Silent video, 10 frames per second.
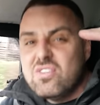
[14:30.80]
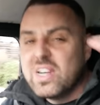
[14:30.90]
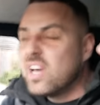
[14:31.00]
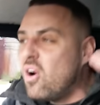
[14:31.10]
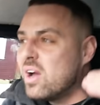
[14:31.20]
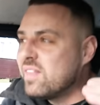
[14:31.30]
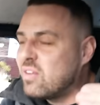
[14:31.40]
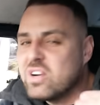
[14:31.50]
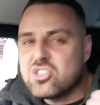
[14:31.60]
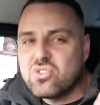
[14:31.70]
really high of
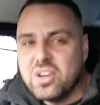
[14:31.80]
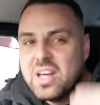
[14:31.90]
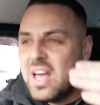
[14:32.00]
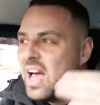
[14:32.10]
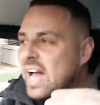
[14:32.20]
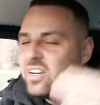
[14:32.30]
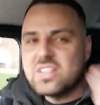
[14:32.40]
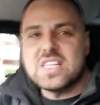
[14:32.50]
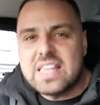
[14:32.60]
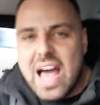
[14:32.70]
that restaurant, and then I
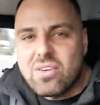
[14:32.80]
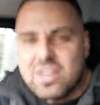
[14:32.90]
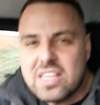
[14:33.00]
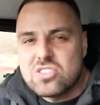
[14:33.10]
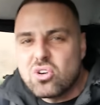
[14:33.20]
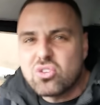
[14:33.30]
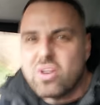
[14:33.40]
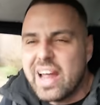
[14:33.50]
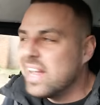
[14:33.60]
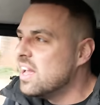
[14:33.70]
sit down and it's not
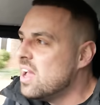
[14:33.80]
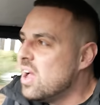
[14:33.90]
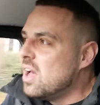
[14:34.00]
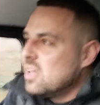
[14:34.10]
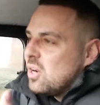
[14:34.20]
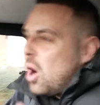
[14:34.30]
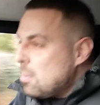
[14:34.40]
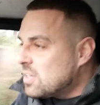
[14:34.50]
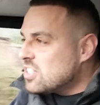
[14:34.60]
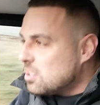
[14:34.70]
great, you know,
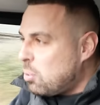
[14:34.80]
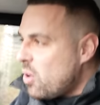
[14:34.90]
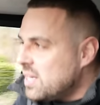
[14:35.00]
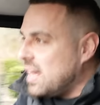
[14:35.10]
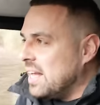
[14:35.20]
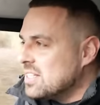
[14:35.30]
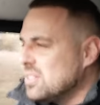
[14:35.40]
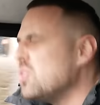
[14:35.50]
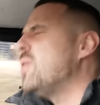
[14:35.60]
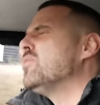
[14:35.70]
I'm disappointed.
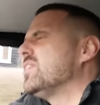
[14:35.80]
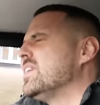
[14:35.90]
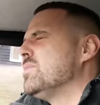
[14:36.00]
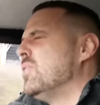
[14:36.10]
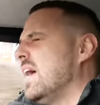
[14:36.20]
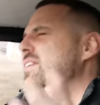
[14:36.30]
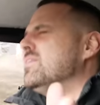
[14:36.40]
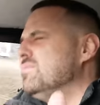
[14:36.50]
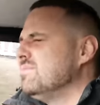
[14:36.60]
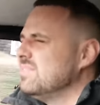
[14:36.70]
I'm not
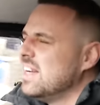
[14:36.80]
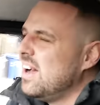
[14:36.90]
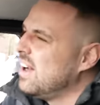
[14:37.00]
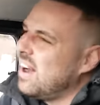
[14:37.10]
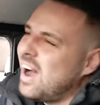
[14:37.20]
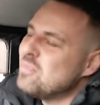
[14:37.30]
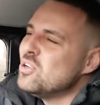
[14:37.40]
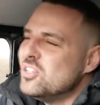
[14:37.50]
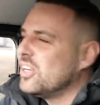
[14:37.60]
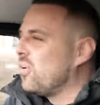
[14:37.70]
disappointed. I'm
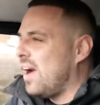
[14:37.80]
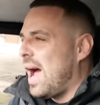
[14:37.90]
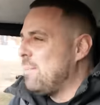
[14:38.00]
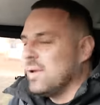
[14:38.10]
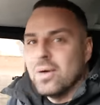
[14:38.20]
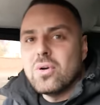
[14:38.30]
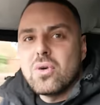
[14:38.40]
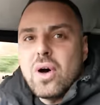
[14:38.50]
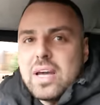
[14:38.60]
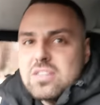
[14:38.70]
usually quite happy. I'm not
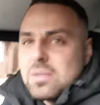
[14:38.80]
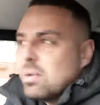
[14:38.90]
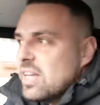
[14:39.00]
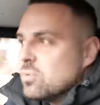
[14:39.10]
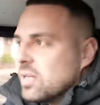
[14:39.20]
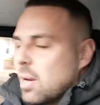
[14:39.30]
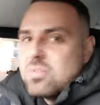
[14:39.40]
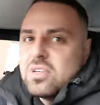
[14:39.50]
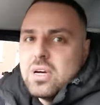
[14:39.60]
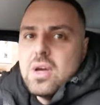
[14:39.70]
quite easily pleased when it comes to